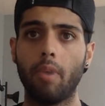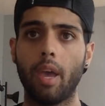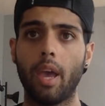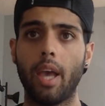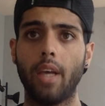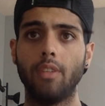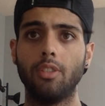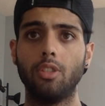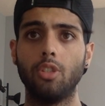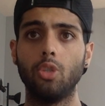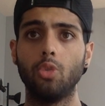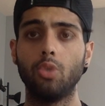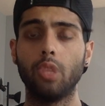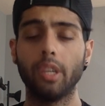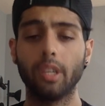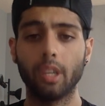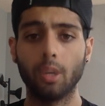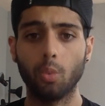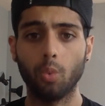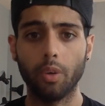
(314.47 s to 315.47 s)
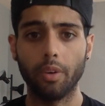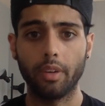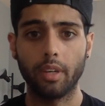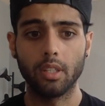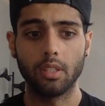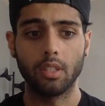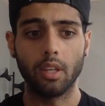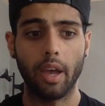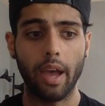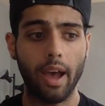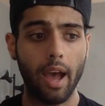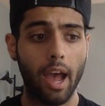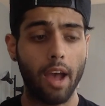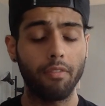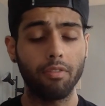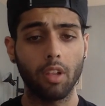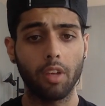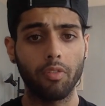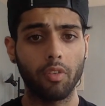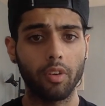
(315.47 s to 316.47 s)
As you think it would, because the
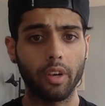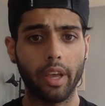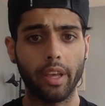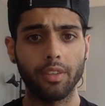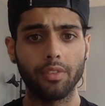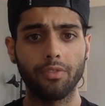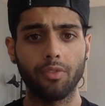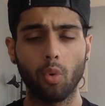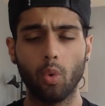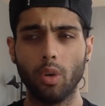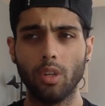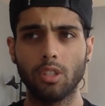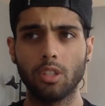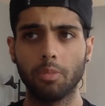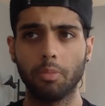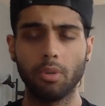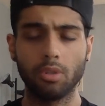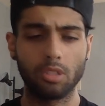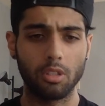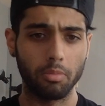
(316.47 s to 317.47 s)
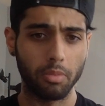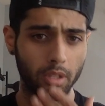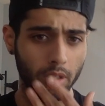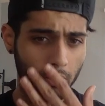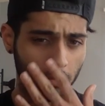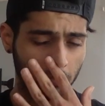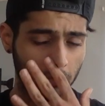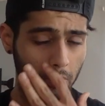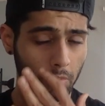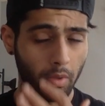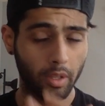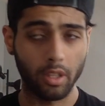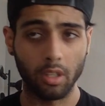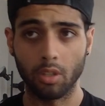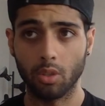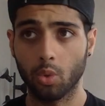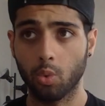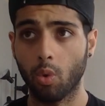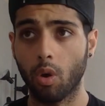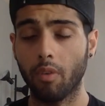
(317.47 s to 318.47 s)
half-life on S4 is supposed to be, I
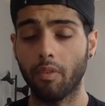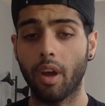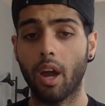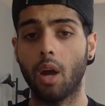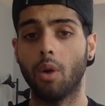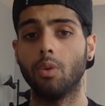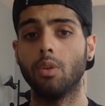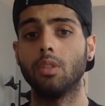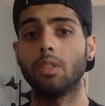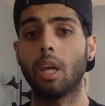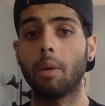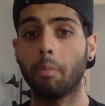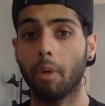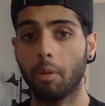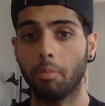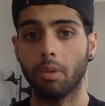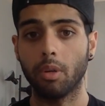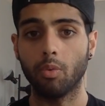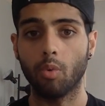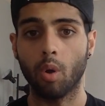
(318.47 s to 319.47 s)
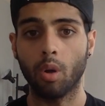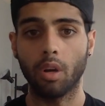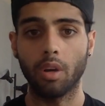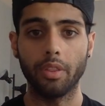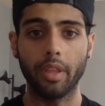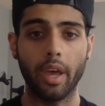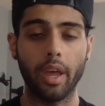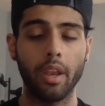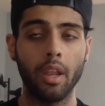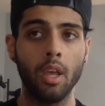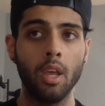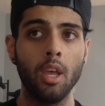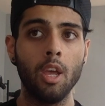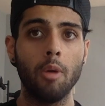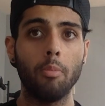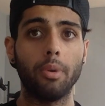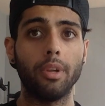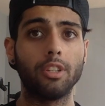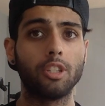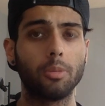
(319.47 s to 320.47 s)
think, 12 hours. I might be wrong on that,
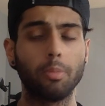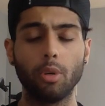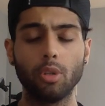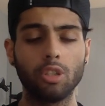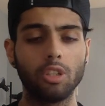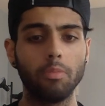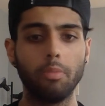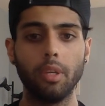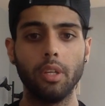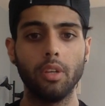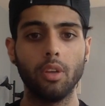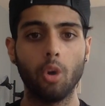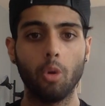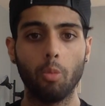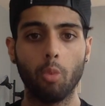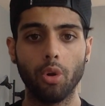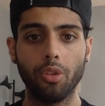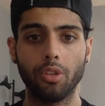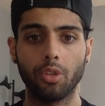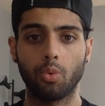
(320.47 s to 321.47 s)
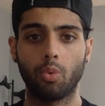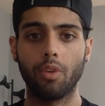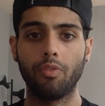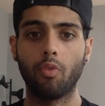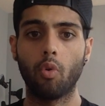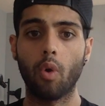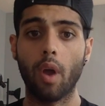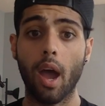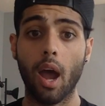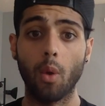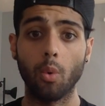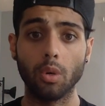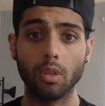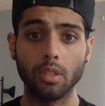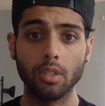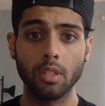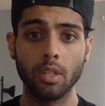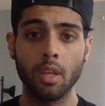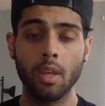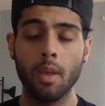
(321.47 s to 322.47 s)
but it's supposed to be no more than 24
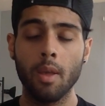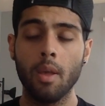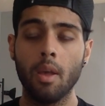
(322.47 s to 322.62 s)
hours.